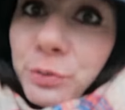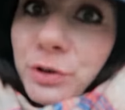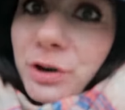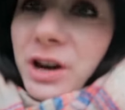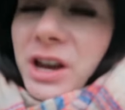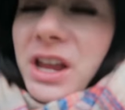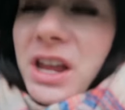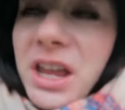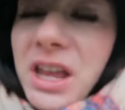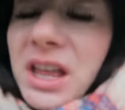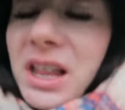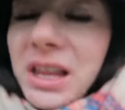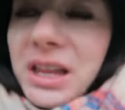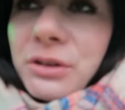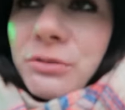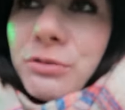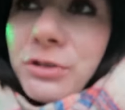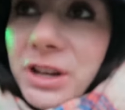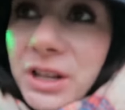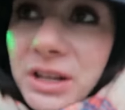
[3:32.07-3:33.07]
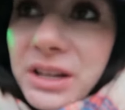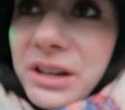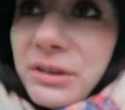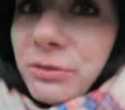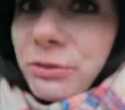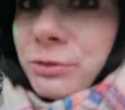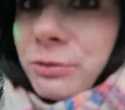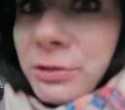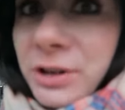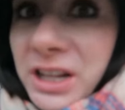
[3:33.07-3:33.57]
really, really,
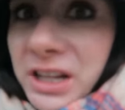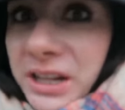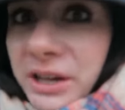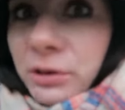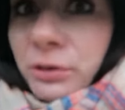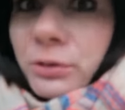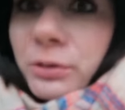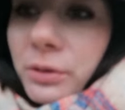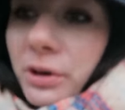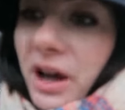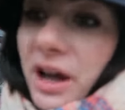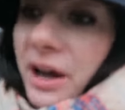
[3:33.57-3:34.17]
really cool.